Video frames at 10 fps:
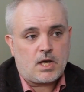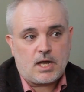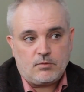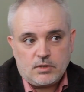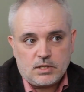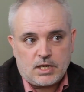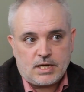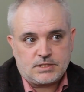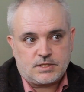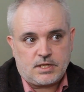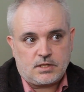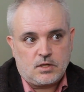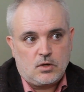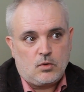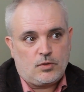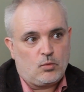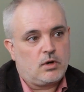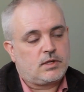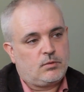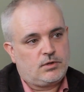I realized that the
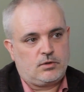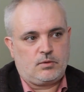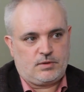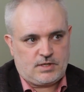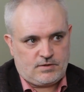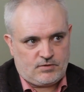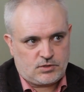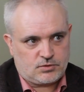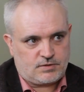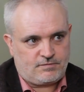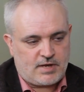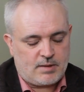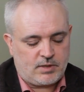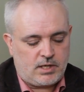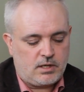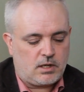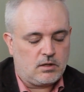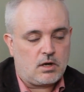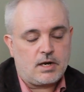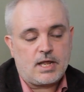work that we're doing with individuals and family, a
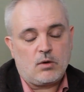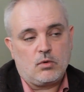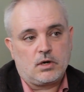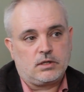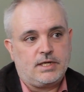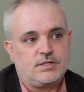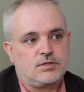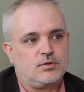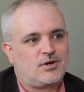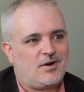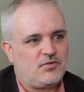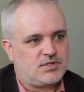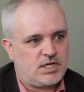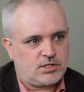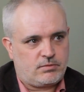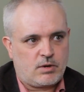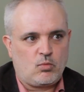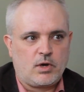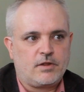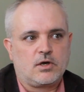lot of that work leads to a conversation around
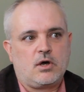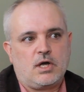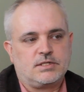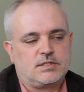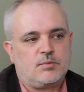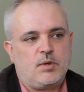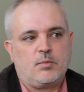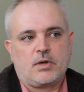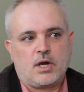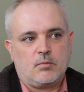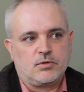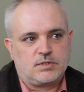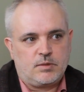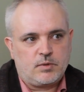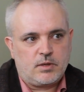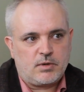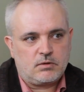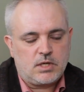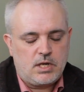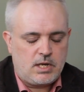what are the causes that people care most deeply
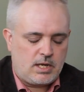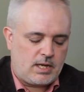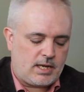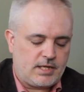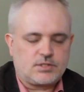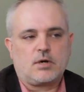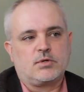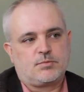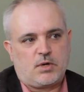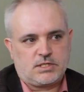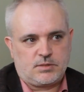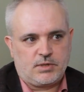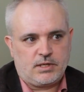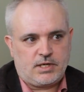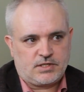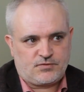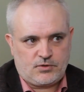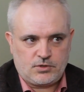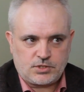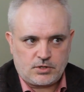about. And it's our responsibility as
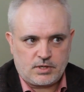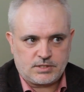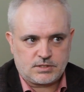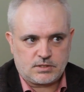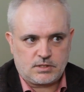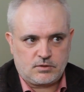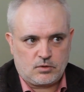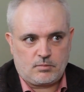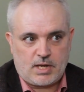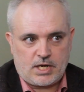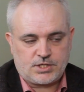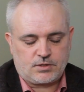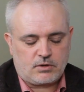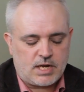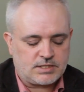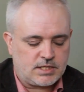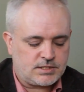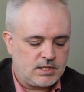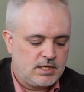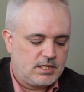fiduciaries who are managing their
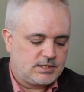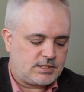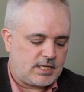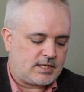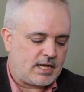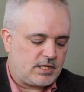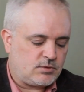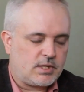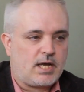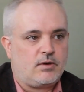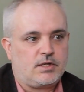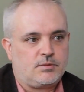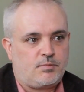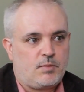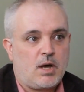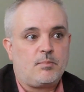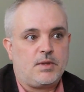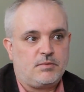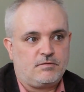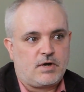assets to take that into account and to help
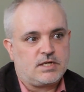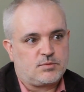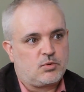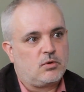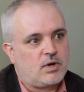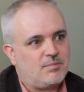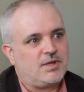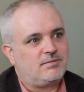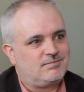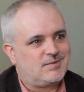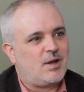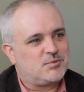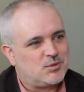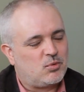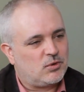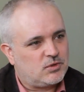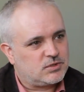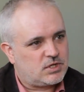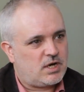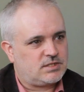them devise a program that helps support
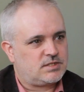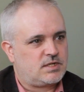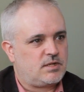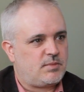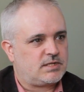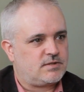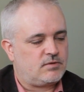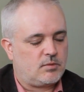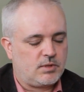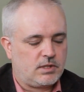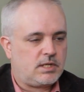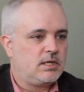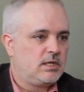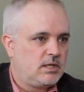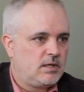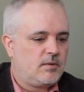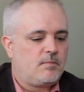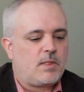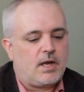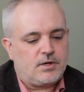those causes to the best of their ability.
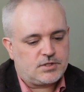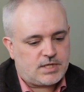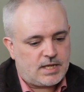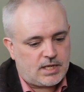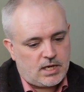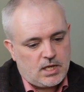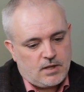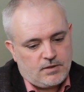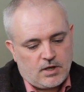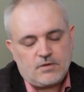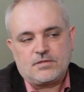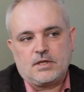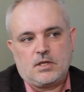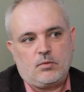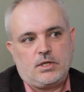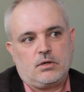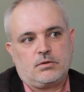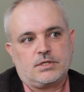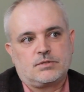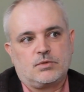I understand that. The other thing that we
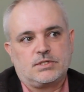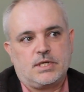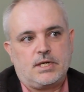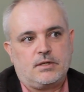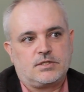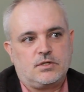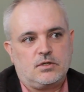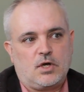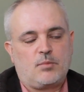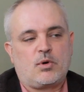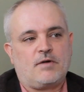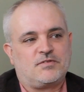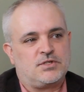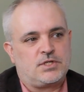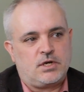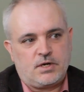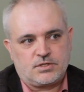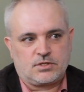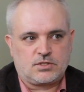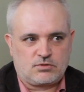noticed was that it's nonprofits and charities
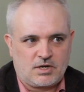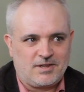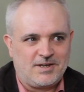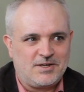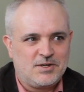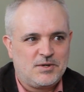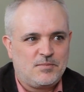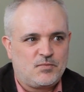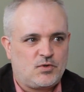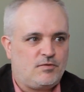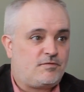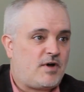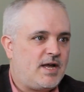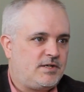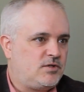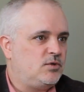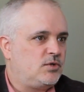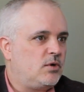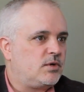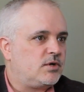are struggling to find new
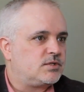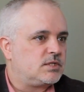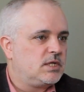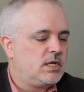donors.